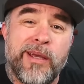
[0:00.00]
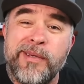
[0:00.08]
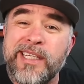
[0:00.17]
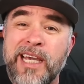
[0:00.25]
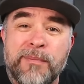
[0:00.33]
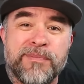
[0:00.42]

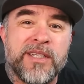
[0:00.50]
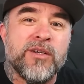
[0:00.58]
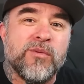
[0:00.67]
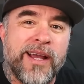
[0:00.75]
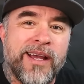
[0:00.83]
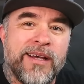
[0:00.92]
kept it
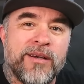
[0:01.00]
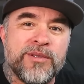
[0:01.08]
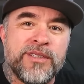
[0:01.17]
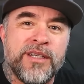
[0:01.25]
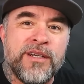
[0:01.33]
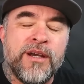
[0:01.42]

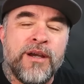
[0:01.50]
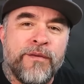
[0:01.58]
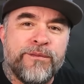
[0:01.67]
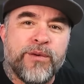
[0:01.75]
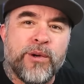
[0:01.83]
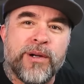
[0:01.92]
around
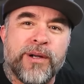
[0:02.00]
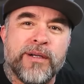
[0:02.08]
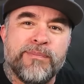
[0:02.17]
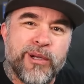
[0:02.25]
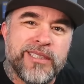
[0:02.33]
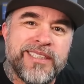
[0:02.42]
for
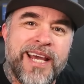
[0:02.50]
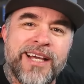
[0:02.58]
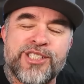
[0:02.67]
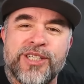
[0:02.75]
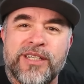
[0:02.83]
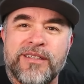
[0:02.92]

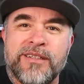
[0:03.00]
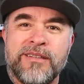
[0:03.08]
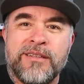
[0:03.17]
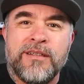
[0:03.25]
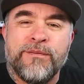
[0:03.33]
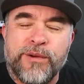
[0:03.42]
protection,
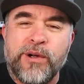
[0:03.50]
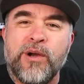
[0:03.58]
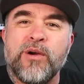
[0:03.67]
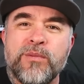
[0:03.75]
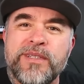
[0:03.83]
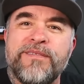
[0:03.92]
for
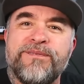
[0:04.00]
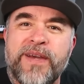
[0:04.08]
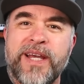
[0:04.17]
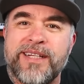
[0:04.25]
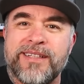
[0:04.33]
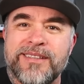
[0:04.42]
home
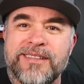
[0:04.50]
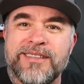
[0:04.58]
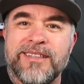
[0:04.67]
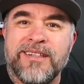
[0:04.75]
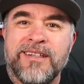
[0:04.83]
defense.